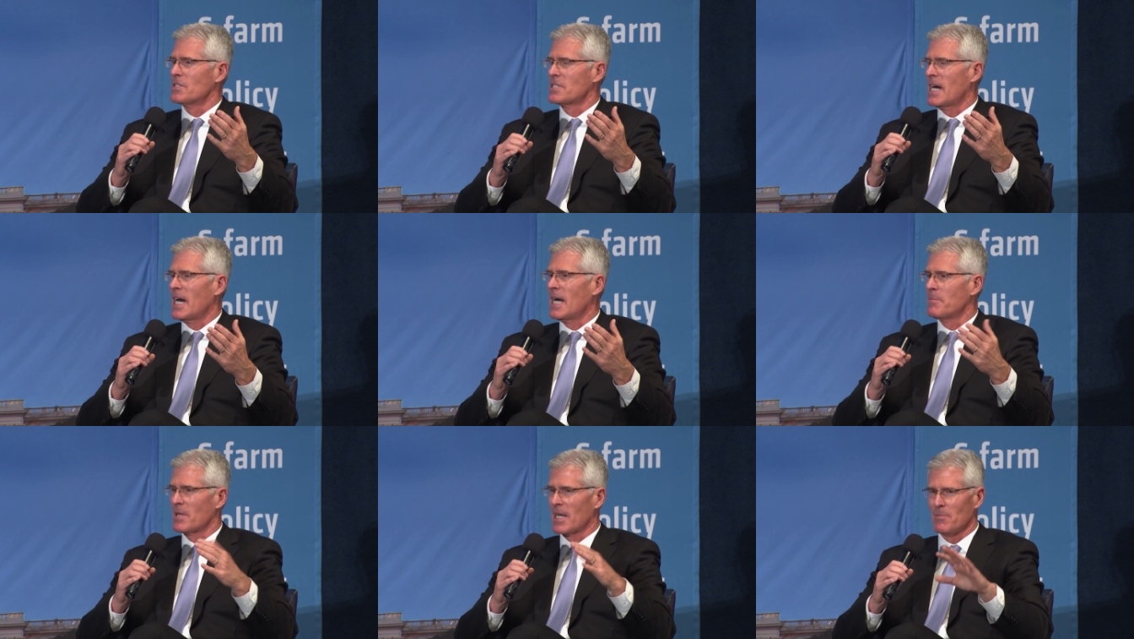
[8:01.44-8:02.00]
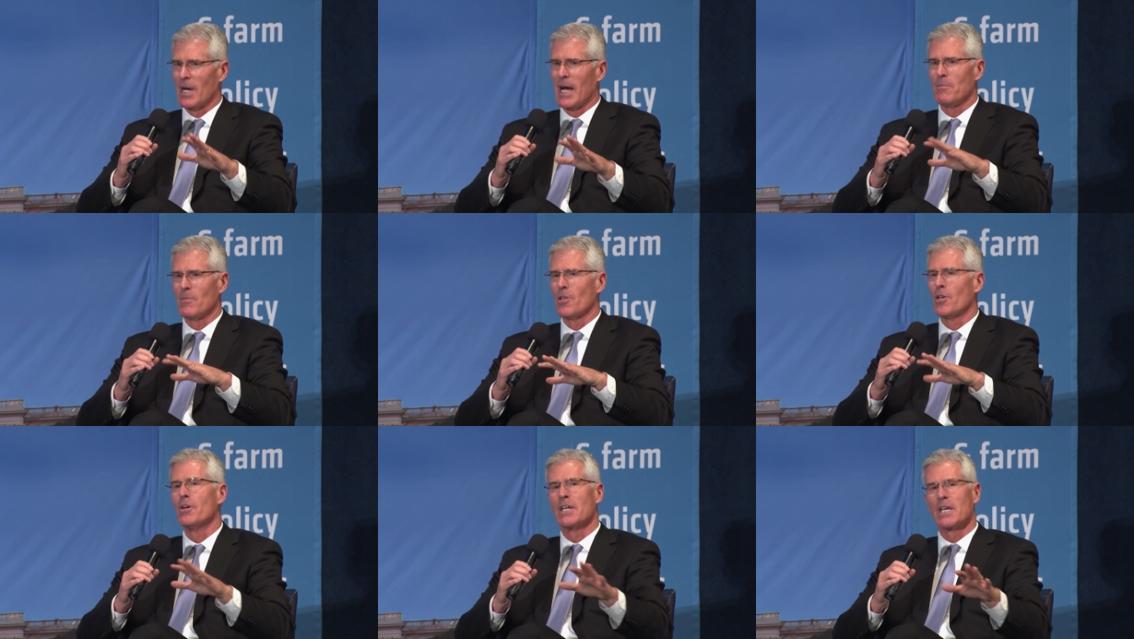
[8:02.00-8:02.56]
time, and I'm, I'm
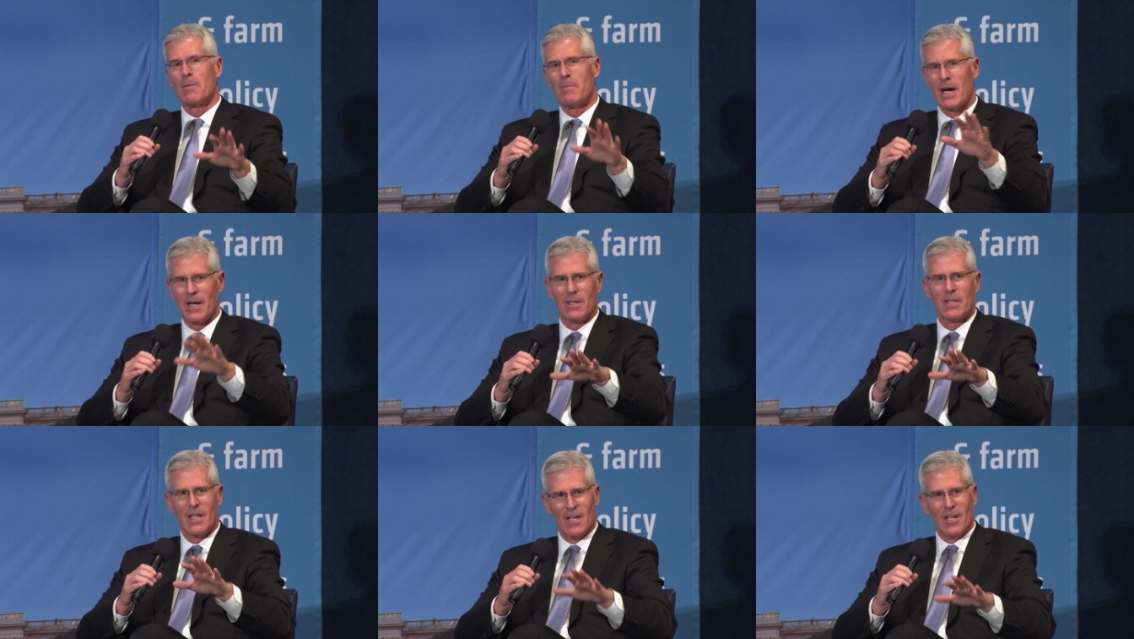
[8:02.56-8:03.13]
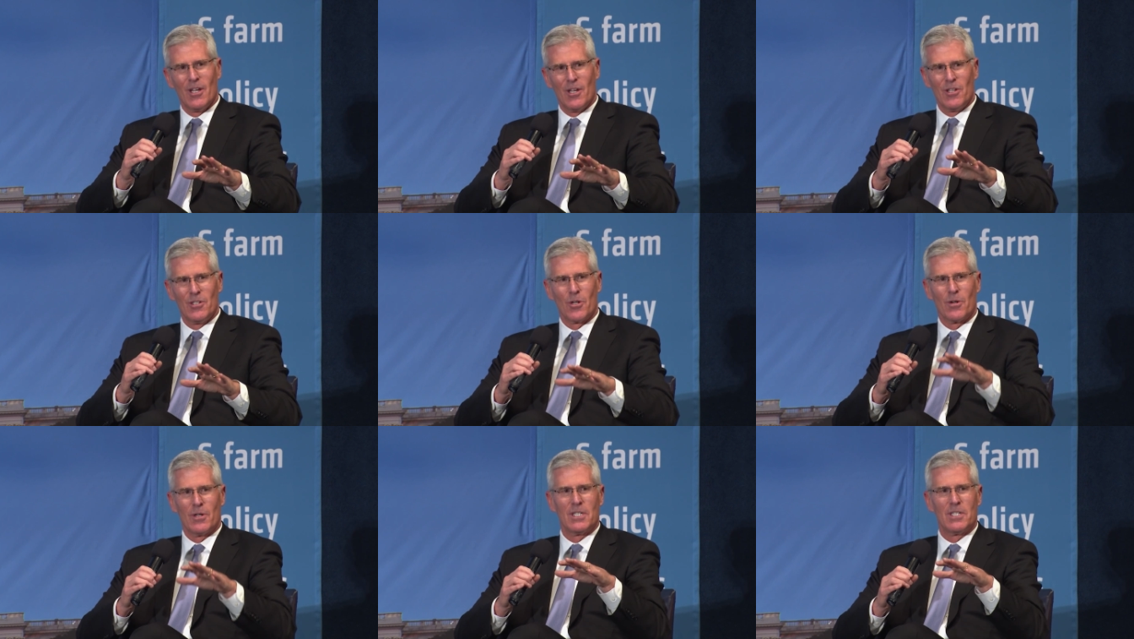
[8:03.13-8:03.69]
learning about
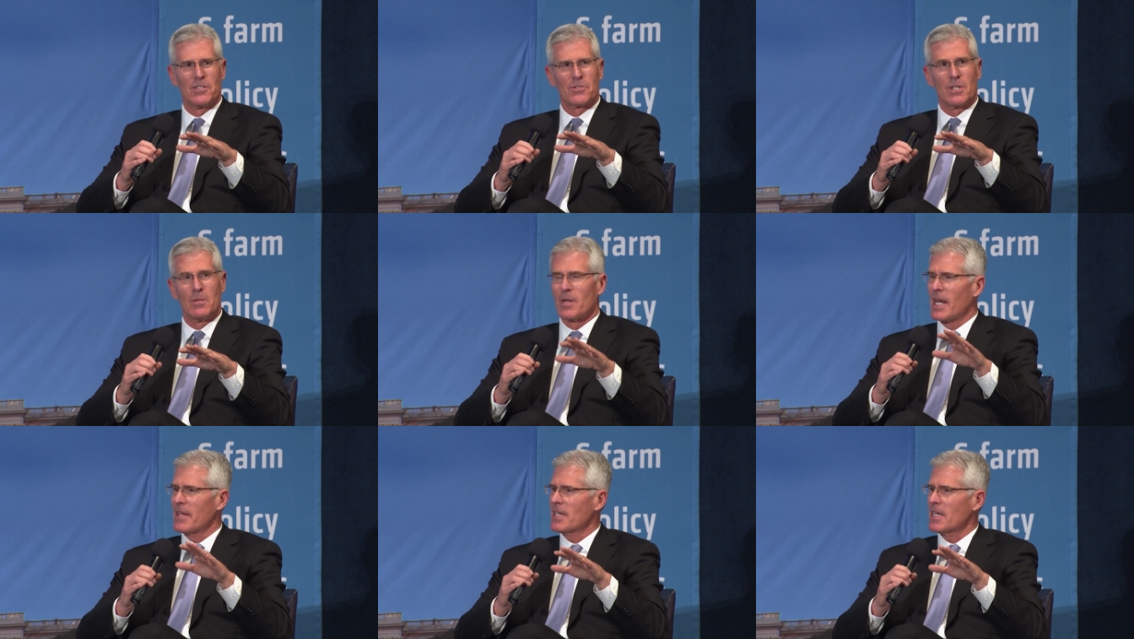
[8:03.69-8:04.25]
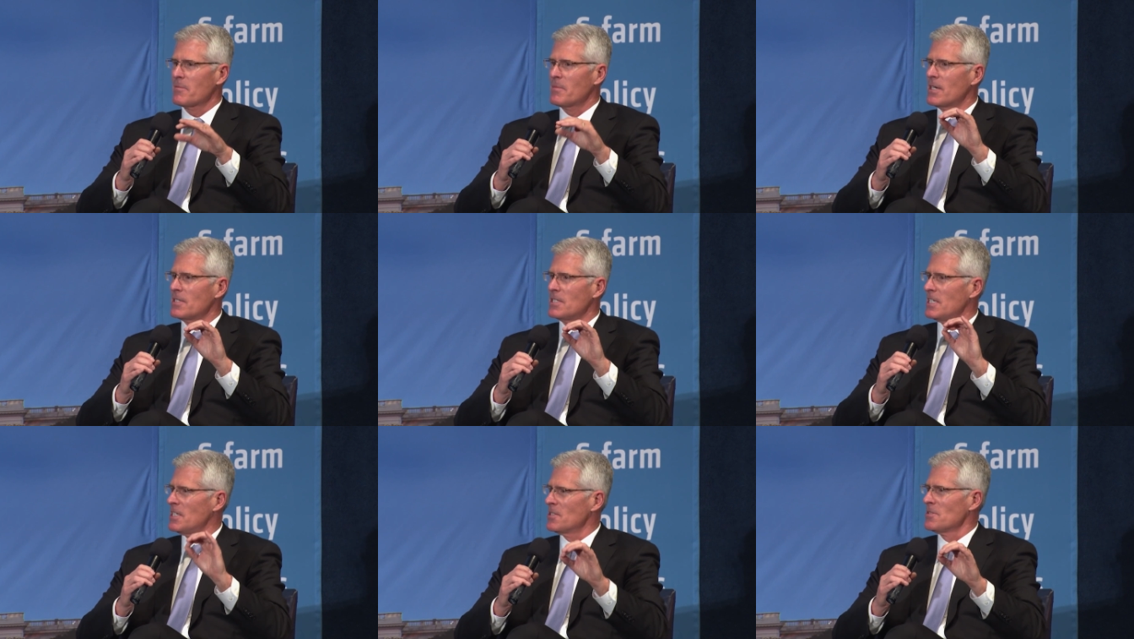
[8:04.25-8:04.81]
your industry, but I think about
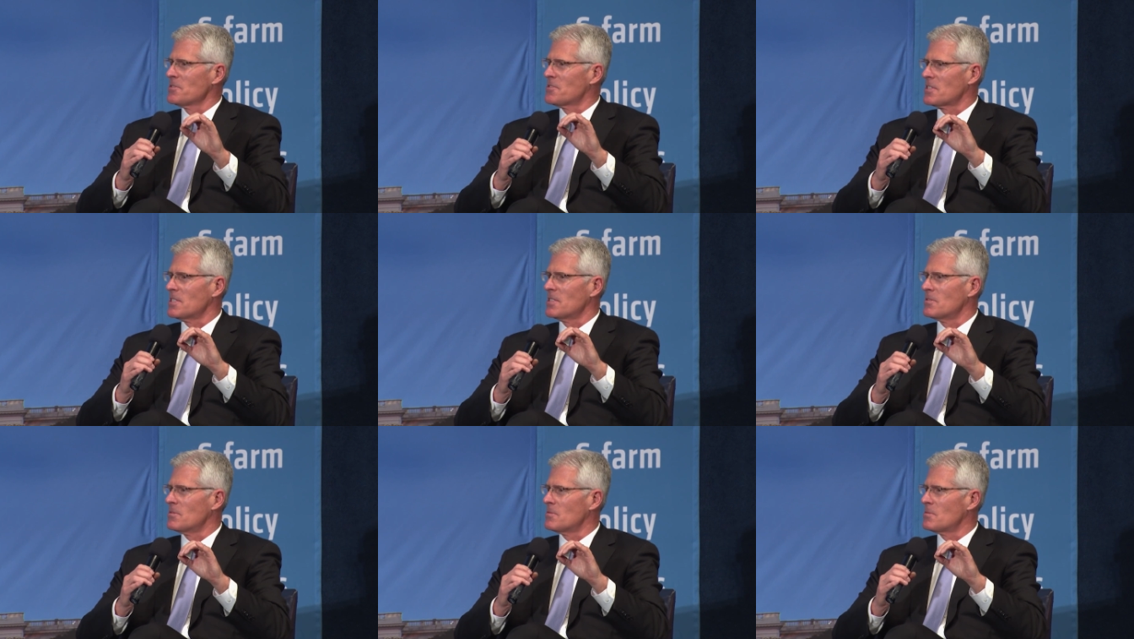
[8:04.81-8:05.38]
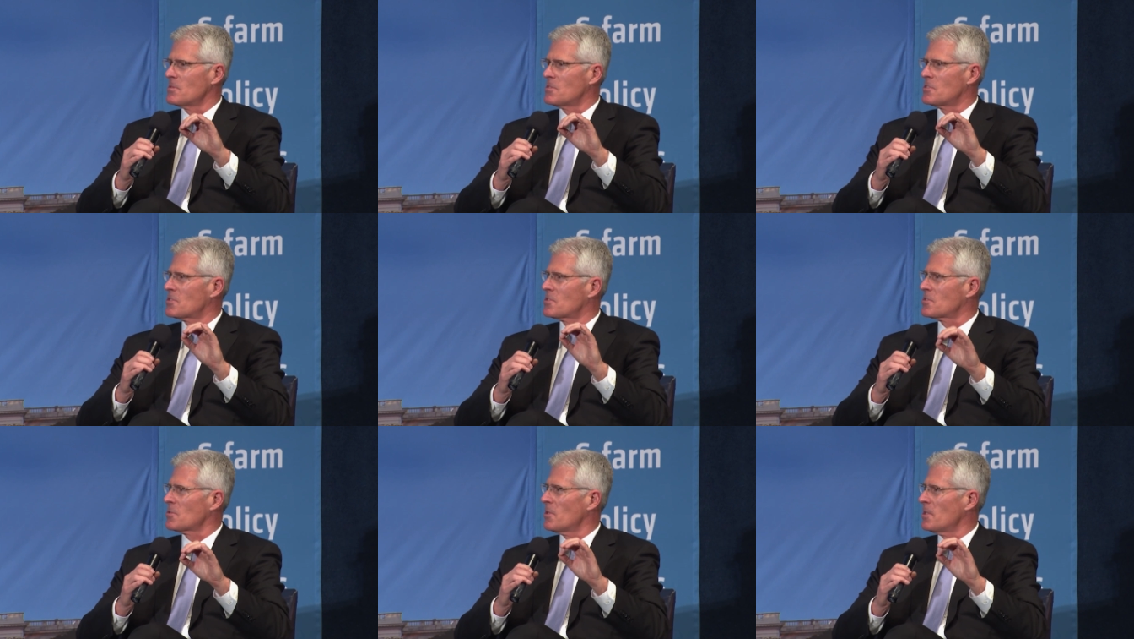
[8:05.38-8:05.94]
yields in
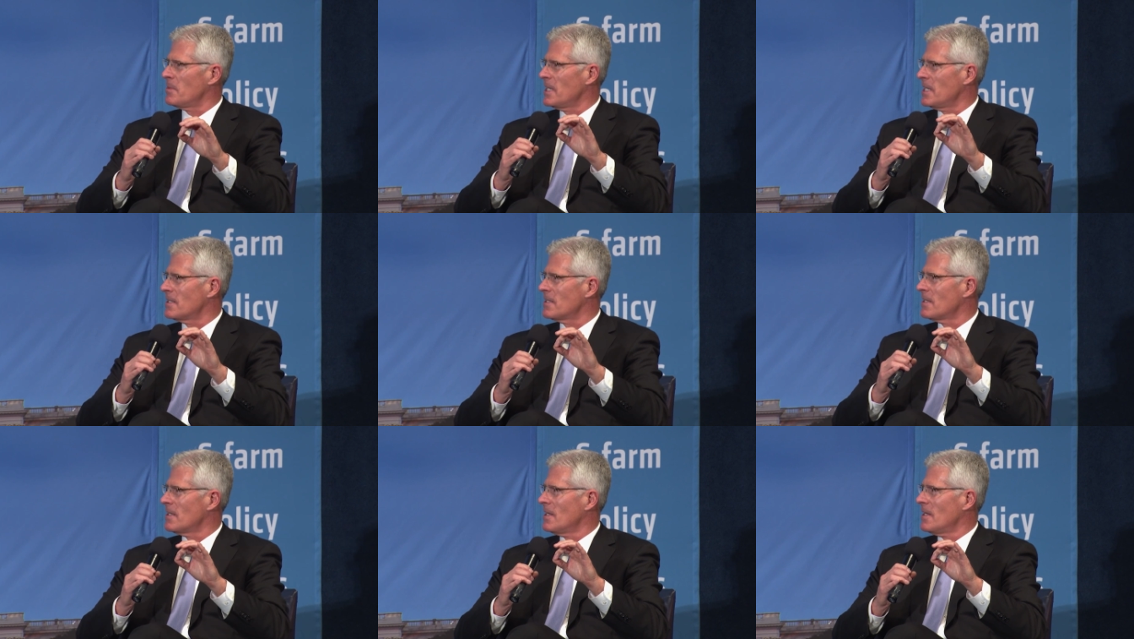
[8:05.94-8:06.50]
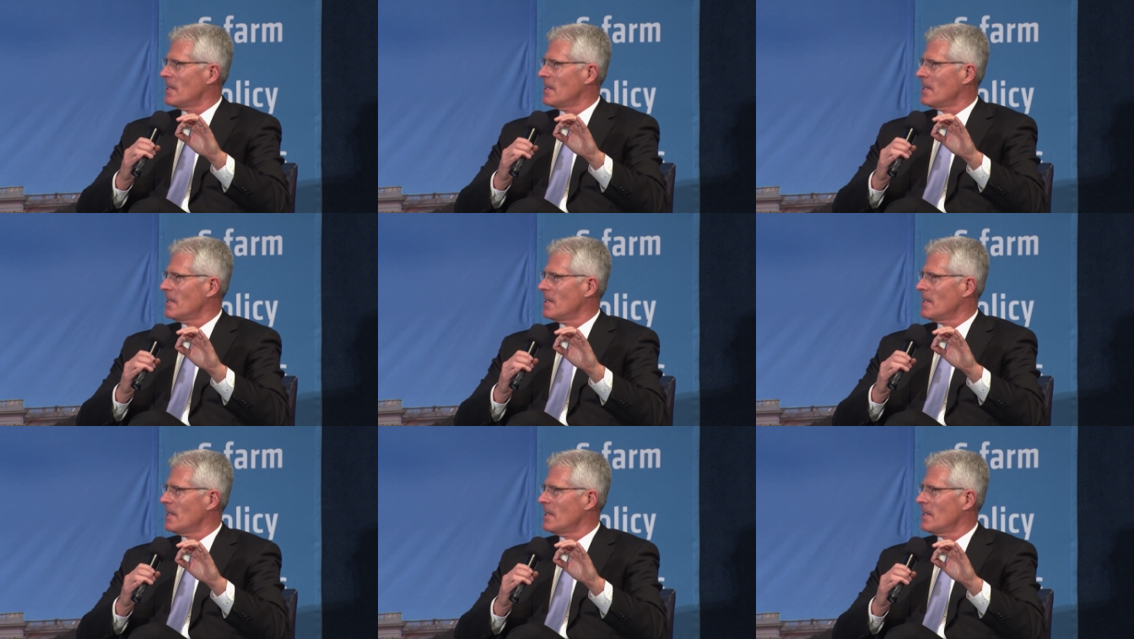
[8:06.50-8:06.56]
soybean